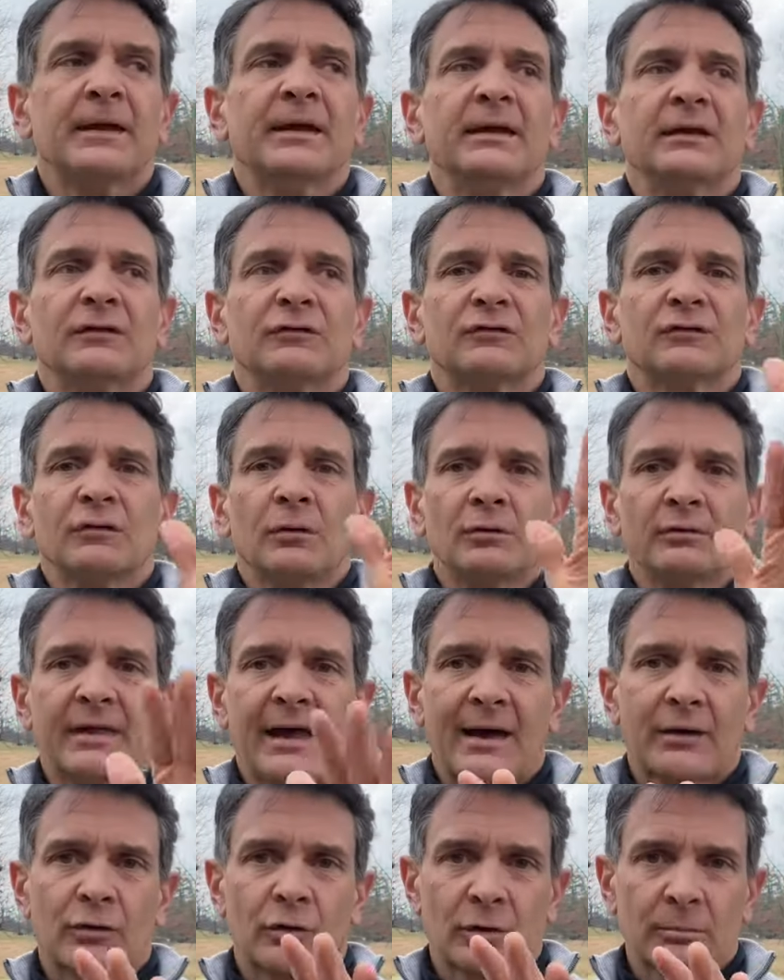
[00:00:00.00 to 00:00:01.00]
is so
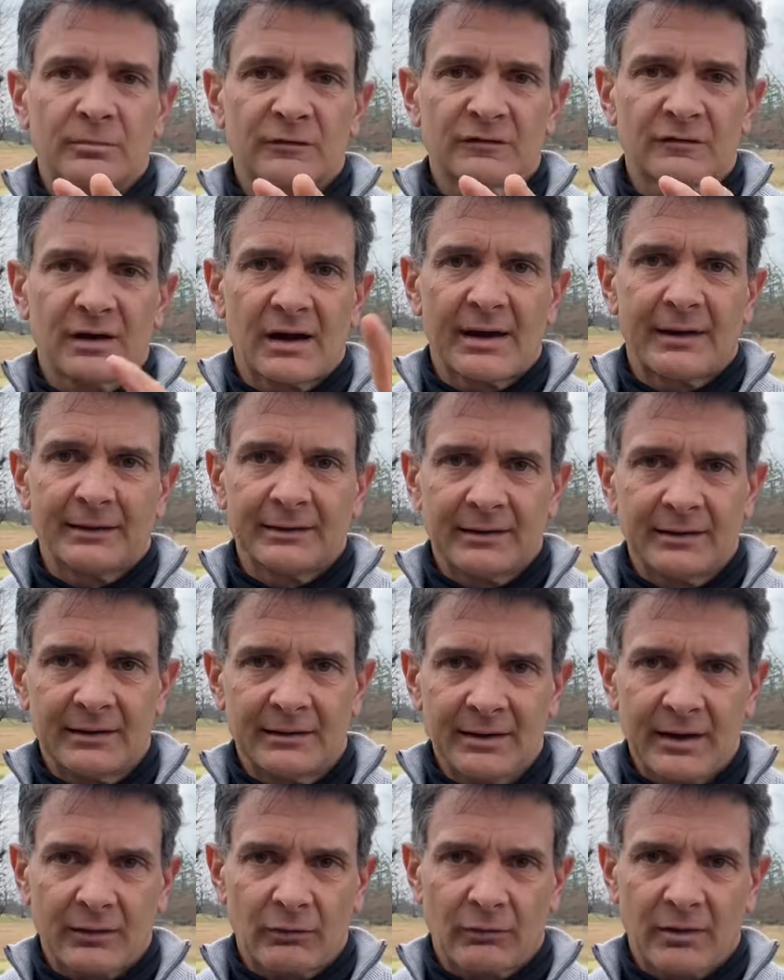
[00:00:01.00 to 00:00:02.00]
that herbicide
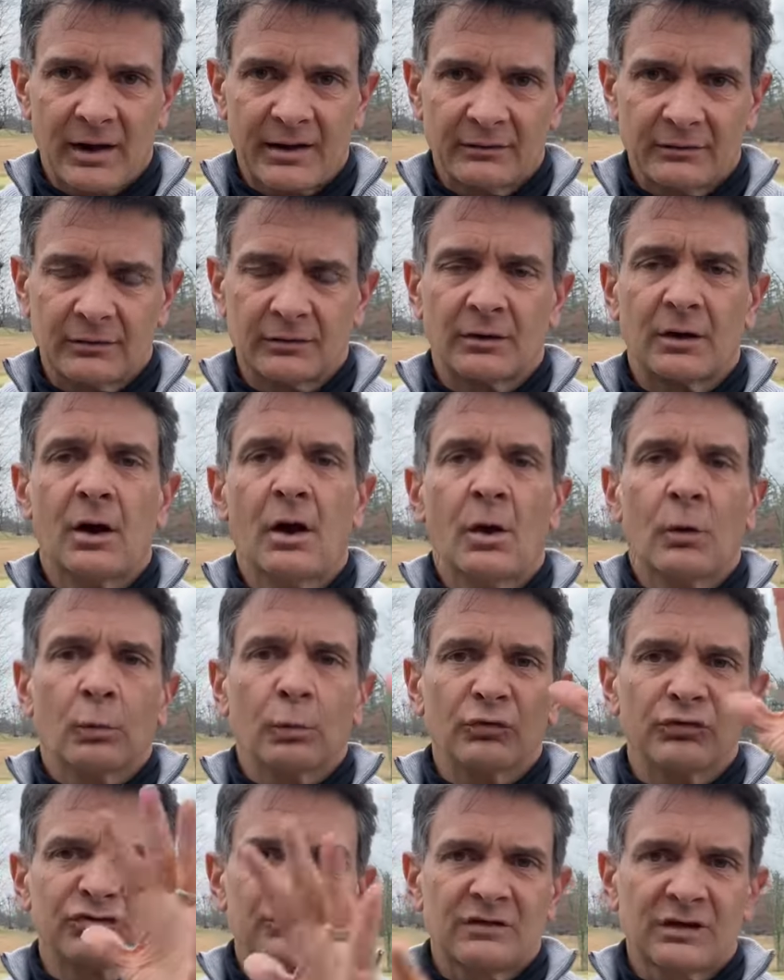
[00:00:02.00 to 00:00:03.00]
in that granular
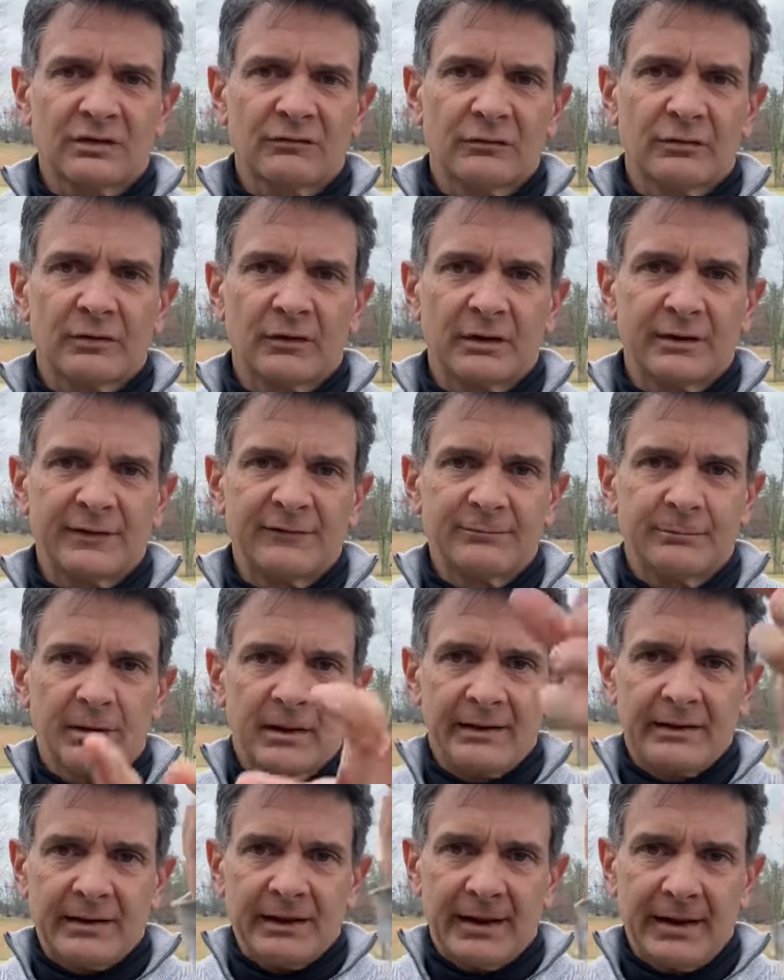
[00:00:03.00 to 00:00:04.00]
will stick to the leaf
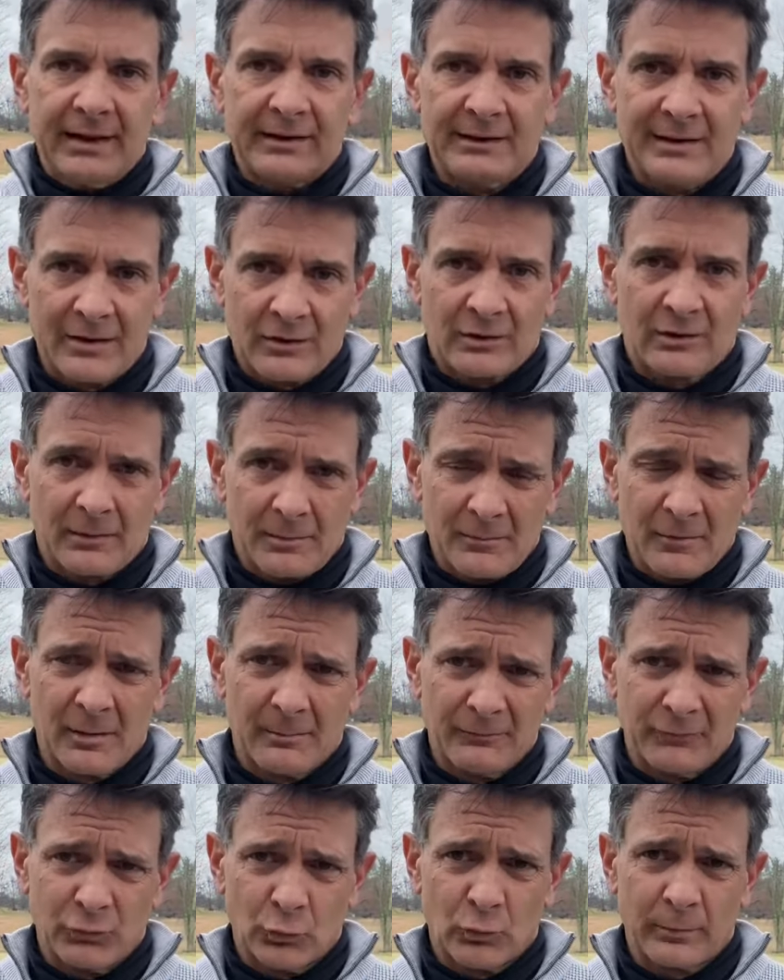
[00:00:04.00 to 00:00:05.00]
blade and there
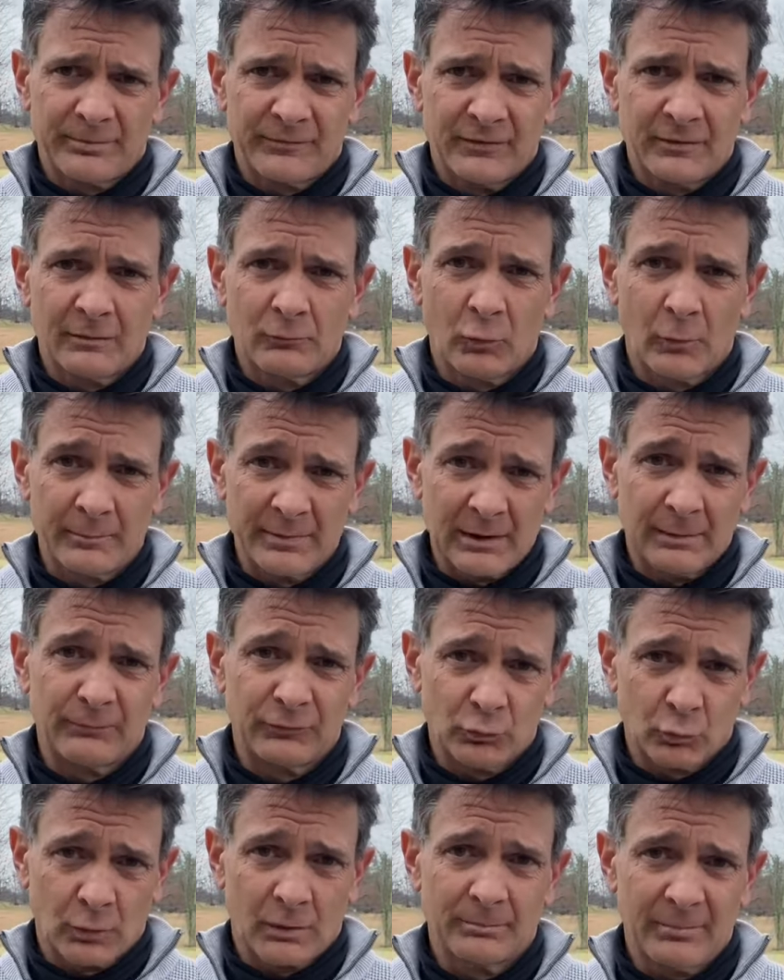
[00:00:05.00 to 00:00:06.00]
absorbs will be
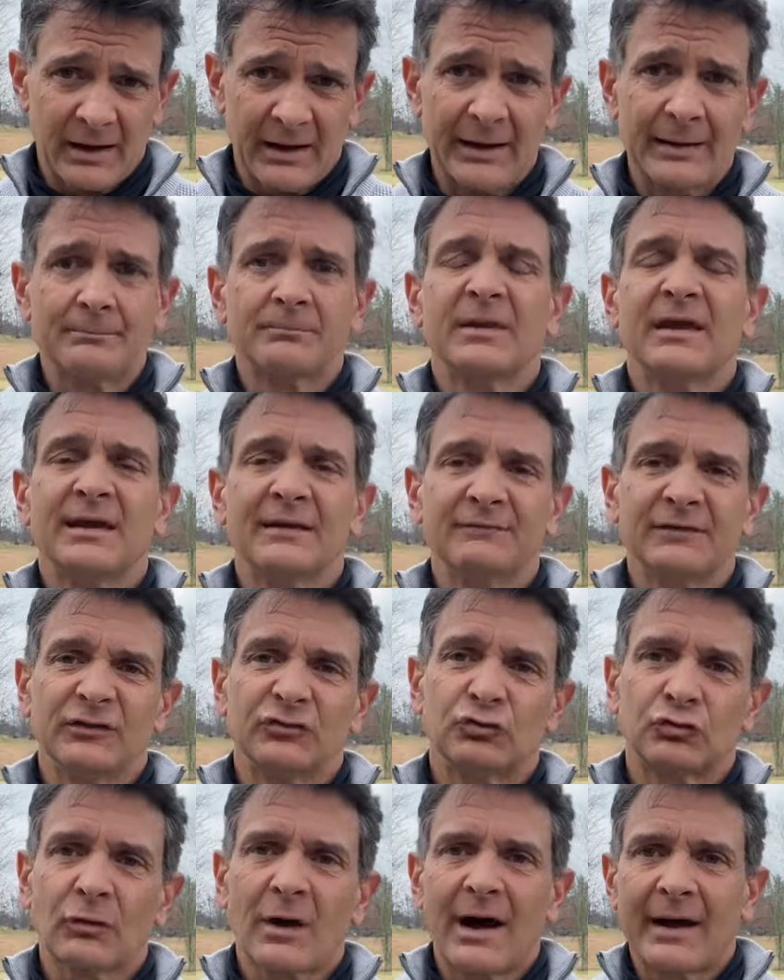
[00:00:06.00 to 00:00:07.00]
absorbed by it. If
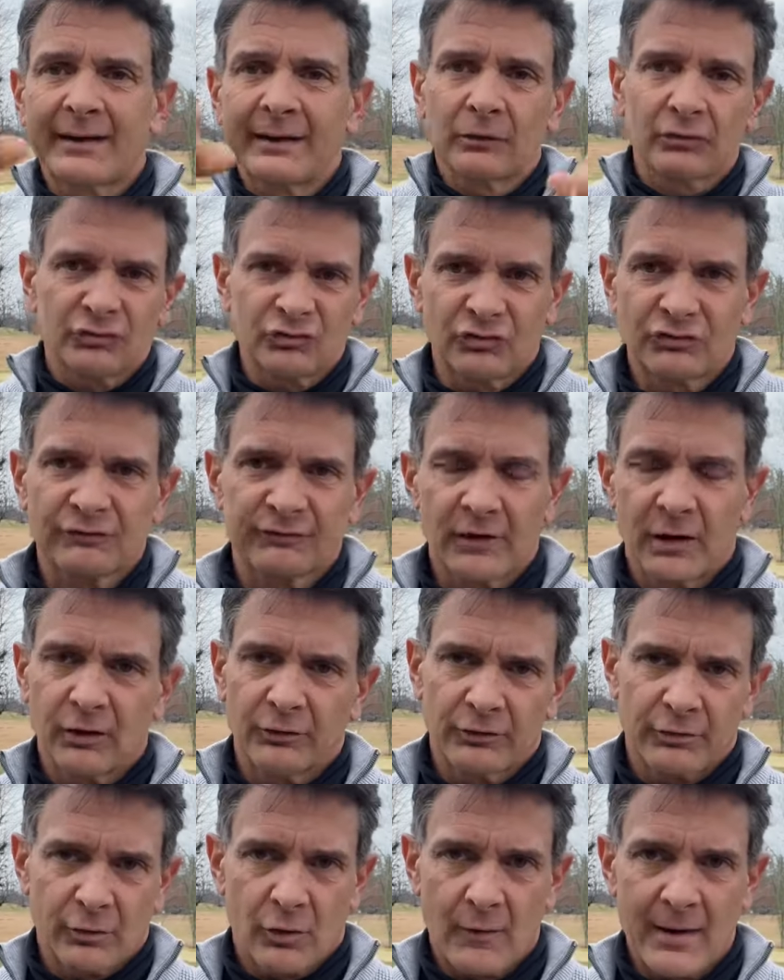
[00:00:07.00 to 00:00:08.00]
it's dry, it'll just
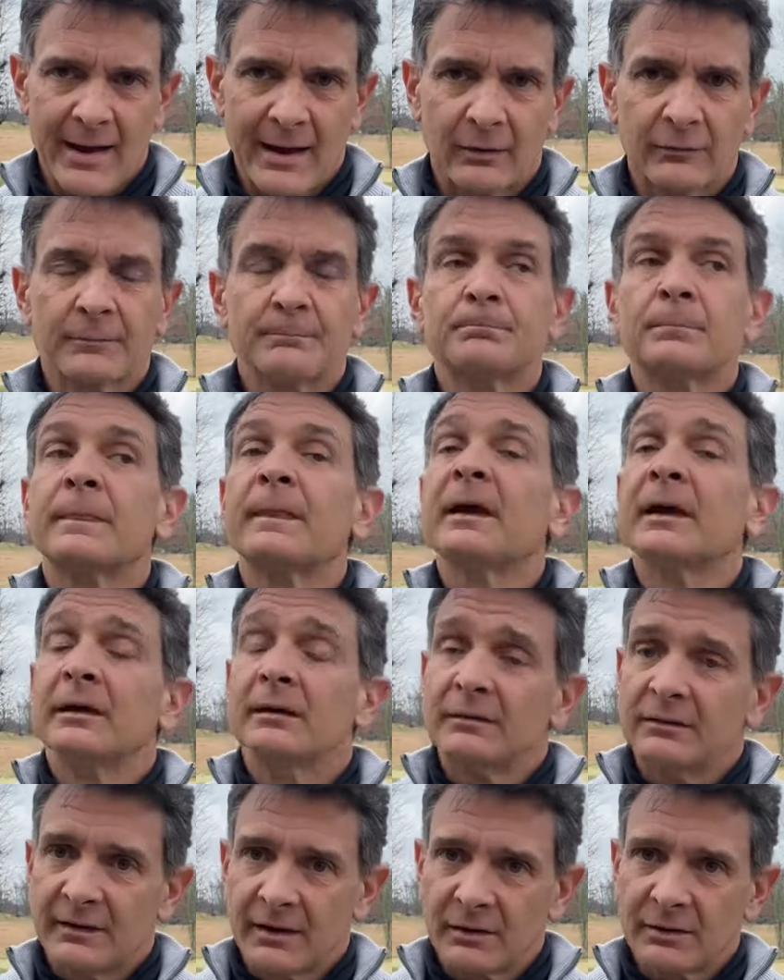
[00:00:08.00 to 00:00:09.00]
fall to the ground.
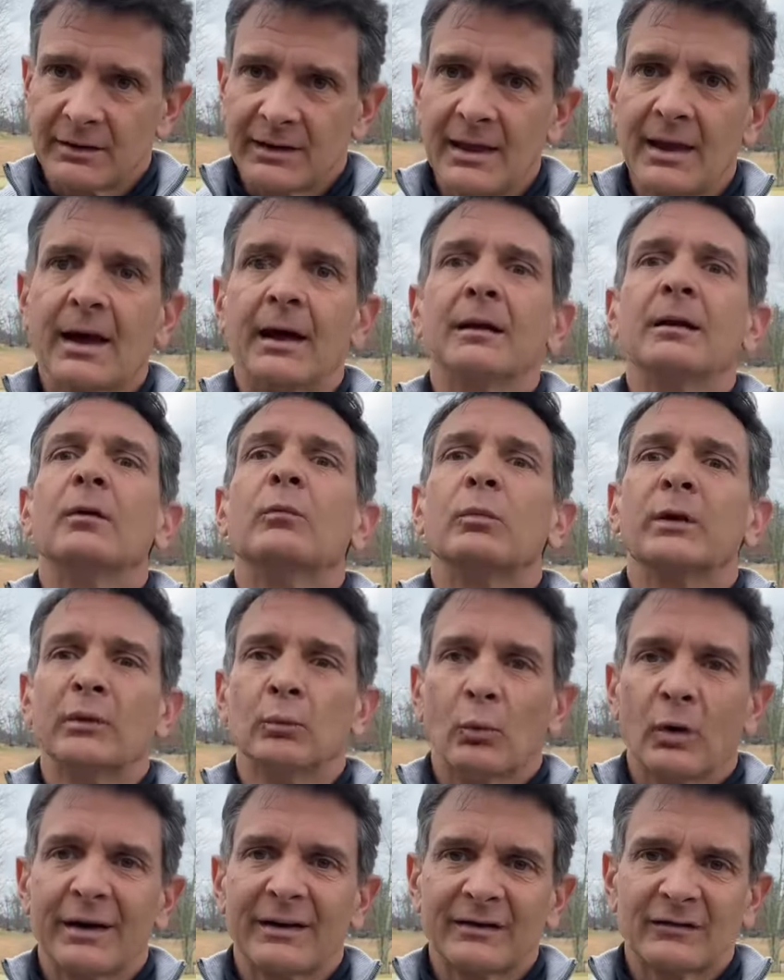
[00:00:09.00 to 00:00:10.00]
There again, we
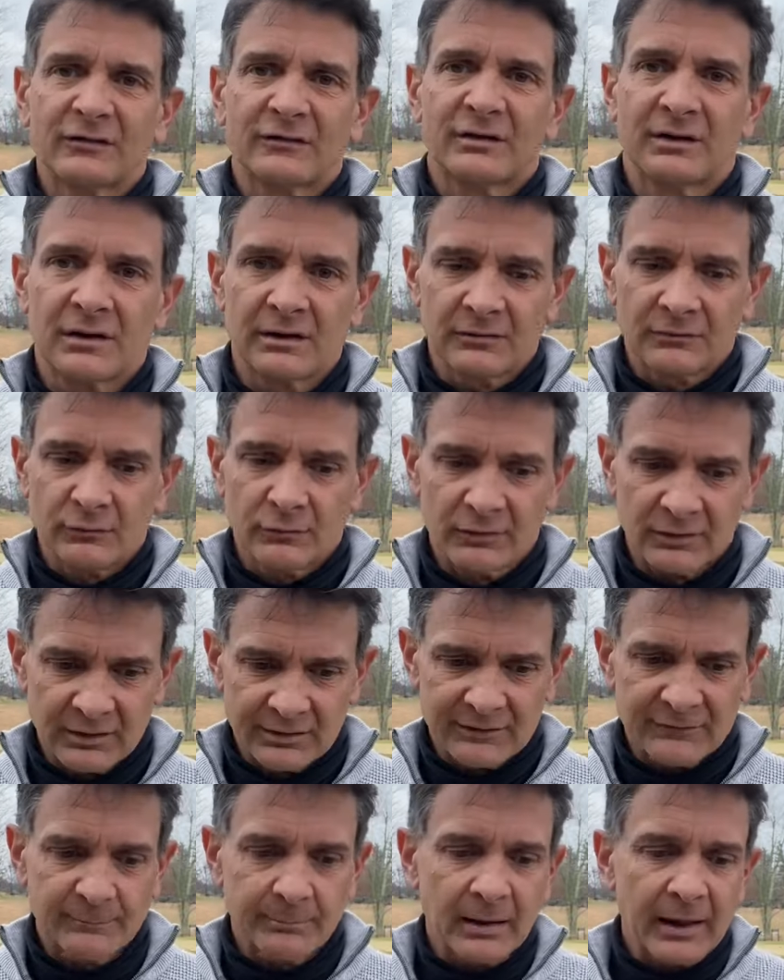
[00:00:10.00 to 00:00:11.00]
want it sticking to the
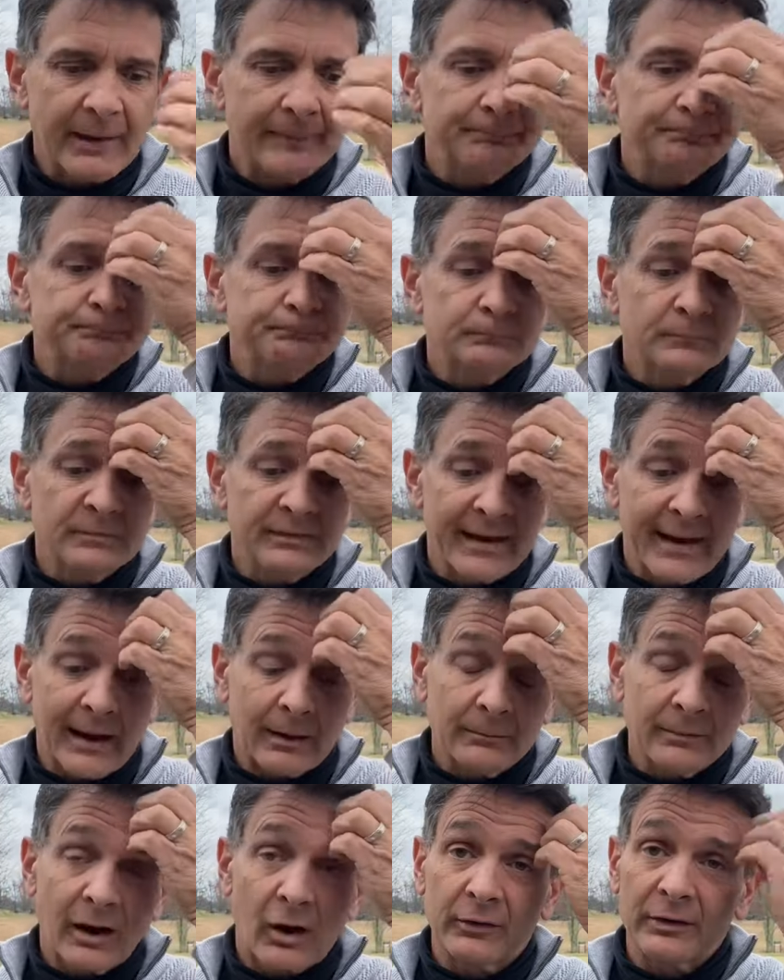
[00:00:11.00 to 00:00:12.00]
leaf blade.
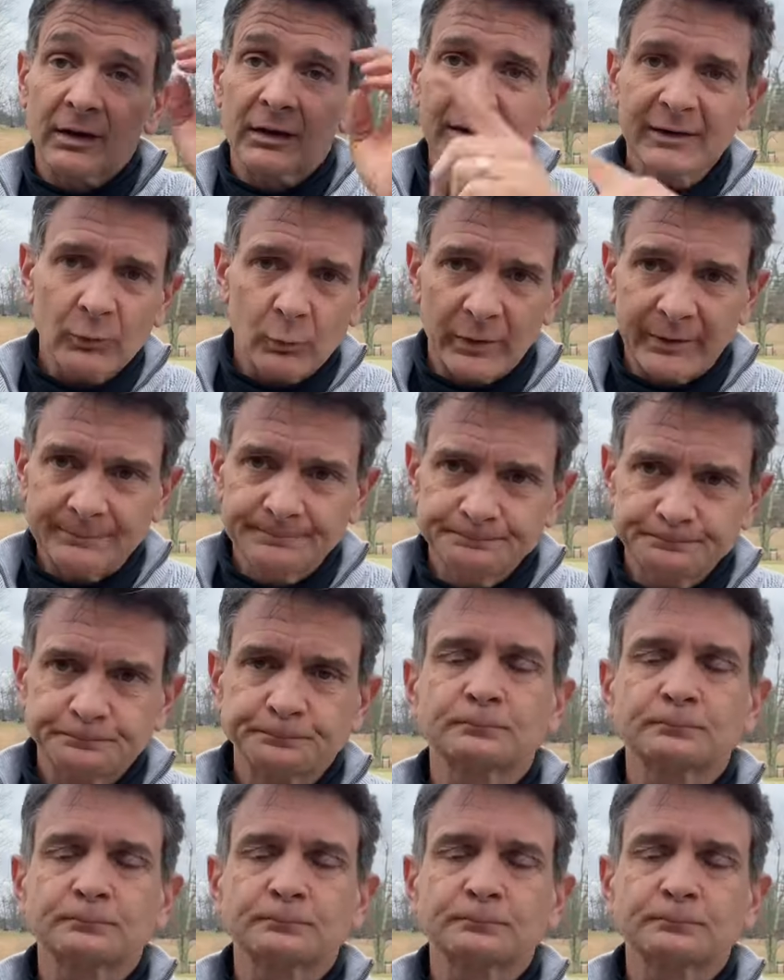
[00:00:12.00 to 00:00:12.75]
Now, on a liquid,